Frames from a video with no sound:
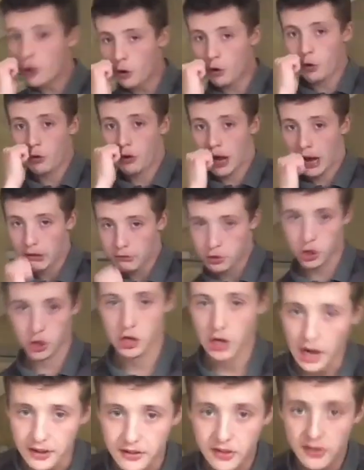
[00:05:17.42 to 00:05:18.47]
how
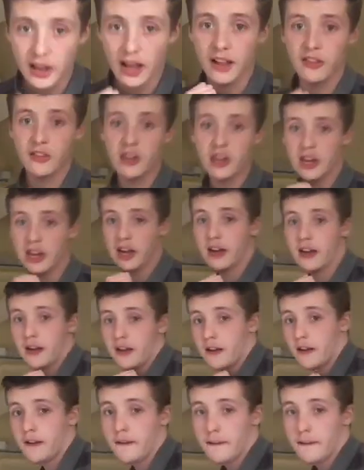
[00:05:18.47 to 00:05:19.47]
Josh has his hands here,